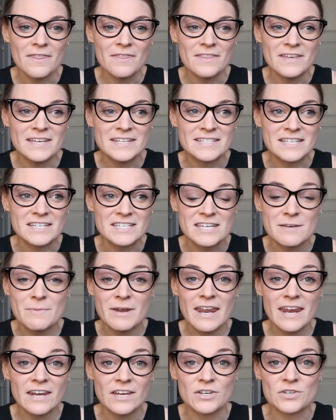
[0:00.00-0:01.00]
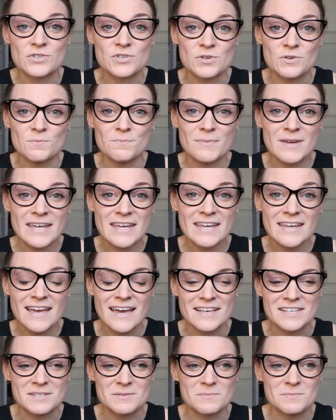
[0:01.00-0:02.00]
It's intimidating to me
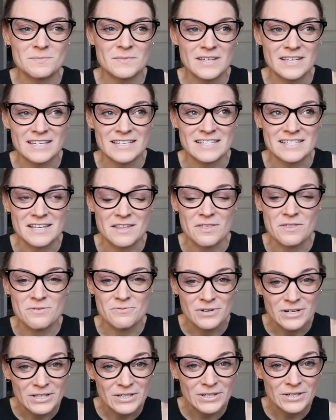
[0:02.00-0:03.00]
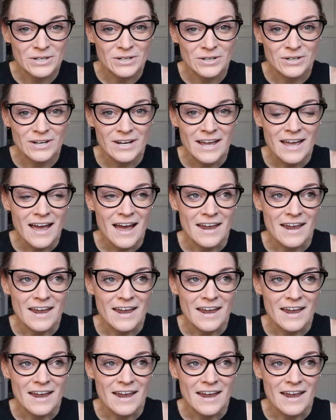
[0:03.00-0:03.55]
as it is a thriller,